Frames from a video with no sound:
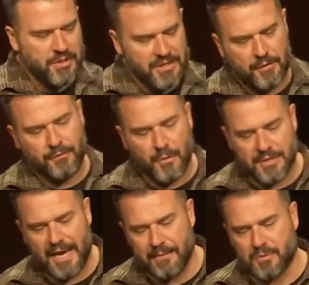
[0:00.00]
You see a few
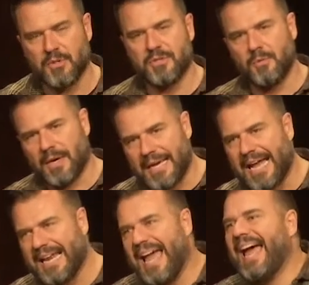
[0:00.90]
times where
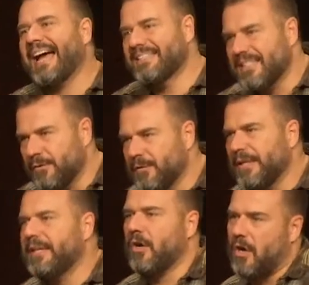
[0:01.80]
God
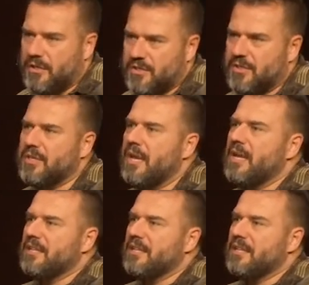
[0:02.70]
actively causes